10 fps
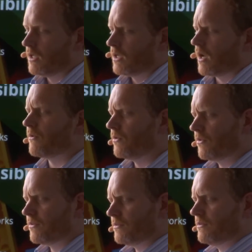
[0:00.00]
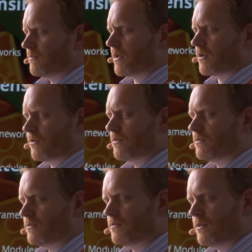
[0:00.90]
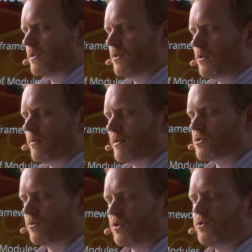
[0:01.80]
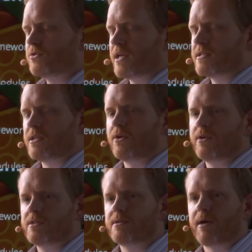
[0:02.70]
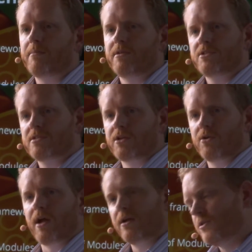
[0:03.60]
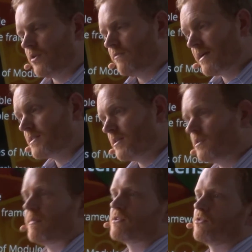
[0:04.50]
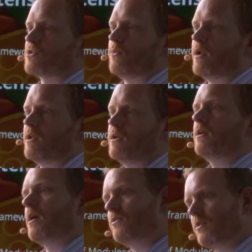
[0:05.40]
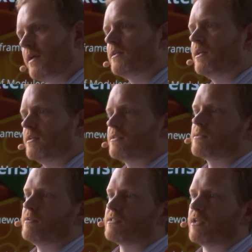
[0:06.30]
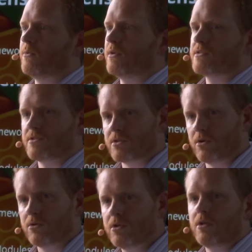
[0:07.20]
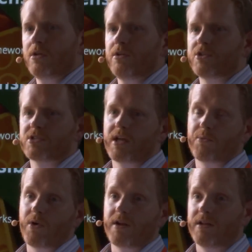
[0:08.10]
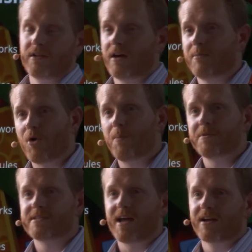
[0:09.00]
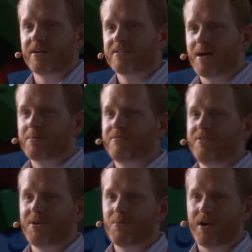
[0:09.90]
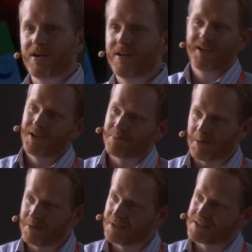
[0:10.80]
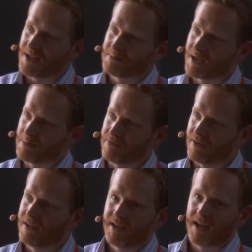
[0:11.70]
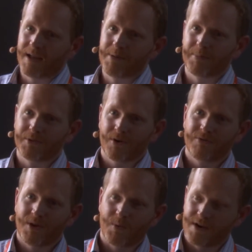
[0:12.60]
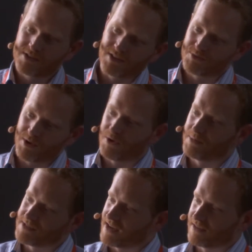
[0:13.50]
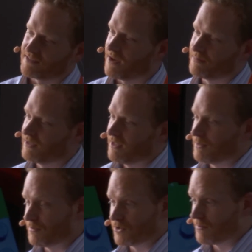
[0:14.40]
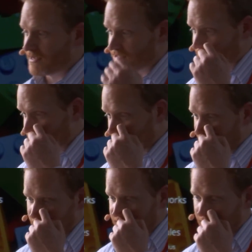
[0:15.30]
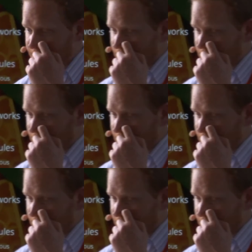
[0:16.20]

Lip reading: I don't know that I'm not sure what the use case there is. It might be just that you're invested into Mesos already, and you'd like to get into some of these other ones, and so just like running OpenStack on top of VMware, probably the same type of hey, people know VMware, so let's run OpenStack on top. People know Mesos, let's run it on top.